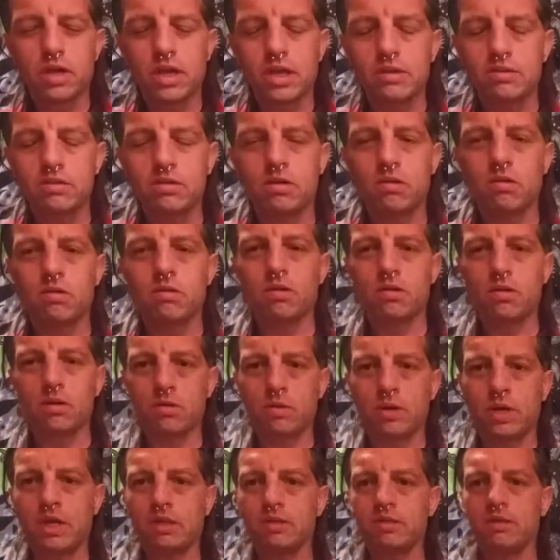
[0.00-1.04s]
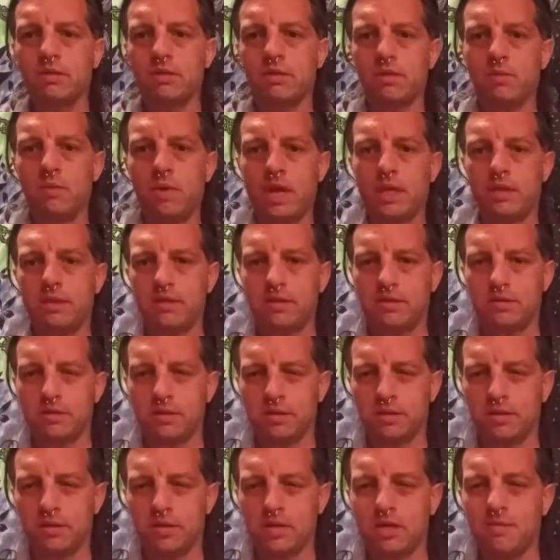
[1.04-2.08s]
so we got the we got the
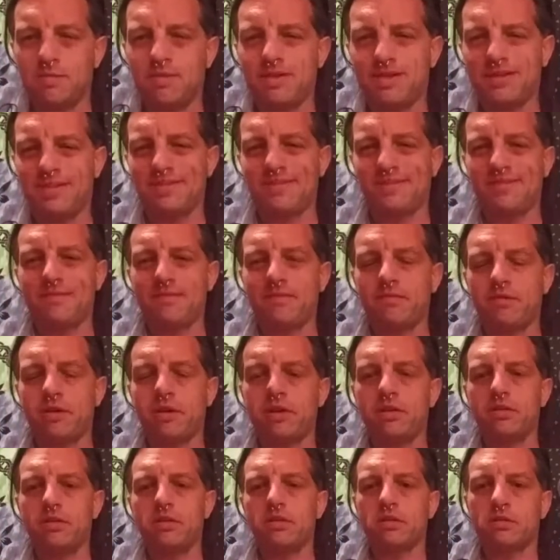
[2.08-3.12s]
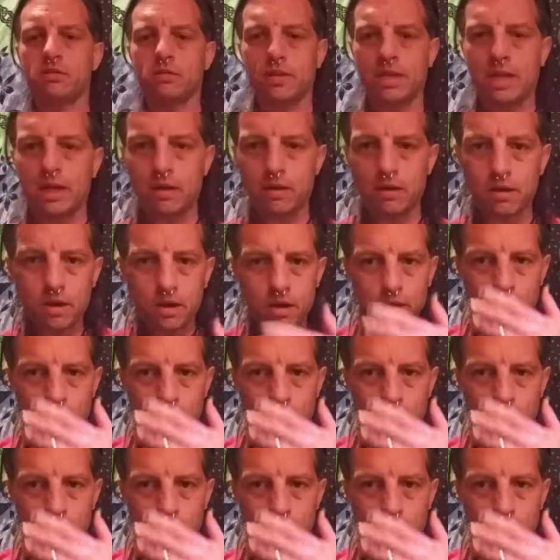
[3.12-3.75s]
sun coming in, right? So now,